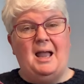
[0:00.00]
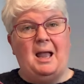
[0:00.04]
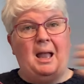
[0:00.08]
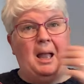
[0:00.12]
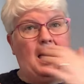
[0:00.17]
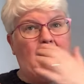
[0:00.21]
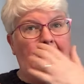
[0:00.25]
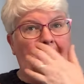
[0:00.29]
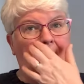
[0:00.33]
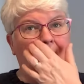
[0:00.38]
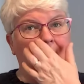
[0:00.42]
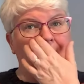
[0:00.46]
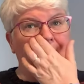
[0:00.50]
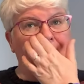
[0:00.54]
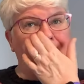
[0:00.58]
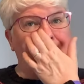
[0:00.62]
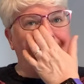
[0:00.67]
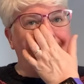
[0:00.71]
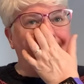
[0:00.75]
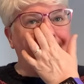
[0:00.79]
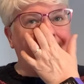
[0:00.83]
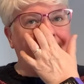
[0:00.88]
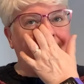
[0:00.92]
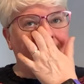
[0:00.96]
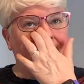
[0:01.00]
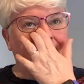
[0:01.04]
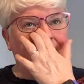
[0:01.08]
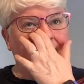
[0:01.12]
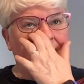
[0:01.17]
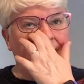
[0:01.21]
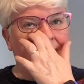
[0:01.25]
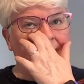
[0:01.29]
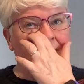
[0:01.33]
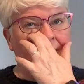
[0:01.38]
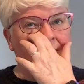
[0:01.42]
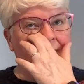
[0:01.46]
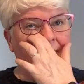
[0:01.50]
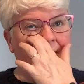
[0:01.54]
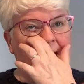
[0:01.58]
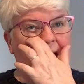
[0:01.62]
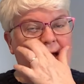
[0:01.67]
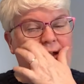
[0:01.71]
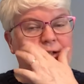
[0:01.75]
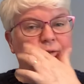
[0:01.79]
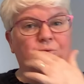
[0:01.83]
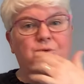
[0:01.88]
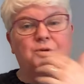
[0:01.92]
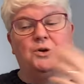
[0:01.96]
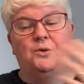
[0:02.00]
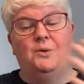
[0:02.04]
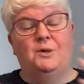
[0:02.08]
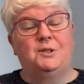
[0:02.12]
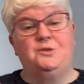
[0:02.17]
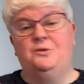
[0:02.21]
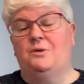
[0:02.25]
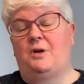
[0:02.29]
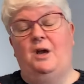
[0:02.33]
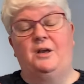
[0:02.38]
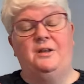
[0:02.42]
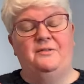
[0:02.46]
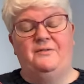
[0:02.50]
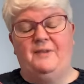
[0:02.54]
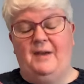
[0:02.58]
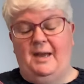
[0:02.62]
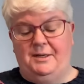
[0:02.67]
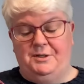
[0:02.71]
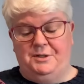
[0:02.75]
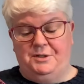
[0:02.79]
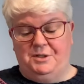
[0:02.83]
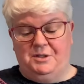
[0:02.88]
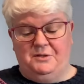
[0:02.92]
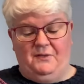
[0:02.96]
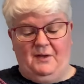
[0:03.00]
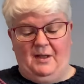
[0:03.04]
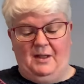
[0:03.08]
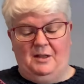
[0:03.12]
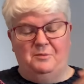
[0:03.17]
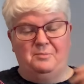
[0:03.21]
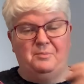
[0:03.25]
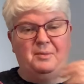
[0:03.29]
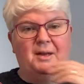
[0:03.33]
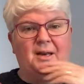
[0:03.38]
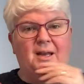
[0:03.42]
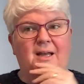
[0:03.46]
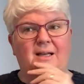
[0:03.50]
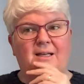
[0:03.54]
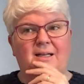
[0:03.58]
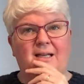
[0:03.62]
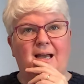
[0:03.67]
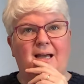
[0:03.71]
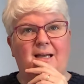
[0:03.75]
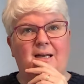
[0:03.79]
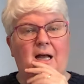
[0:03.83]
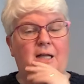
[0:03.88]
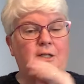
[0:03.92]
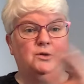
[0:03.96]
I don't know. I don't know how the vendors felt. But it kind of, I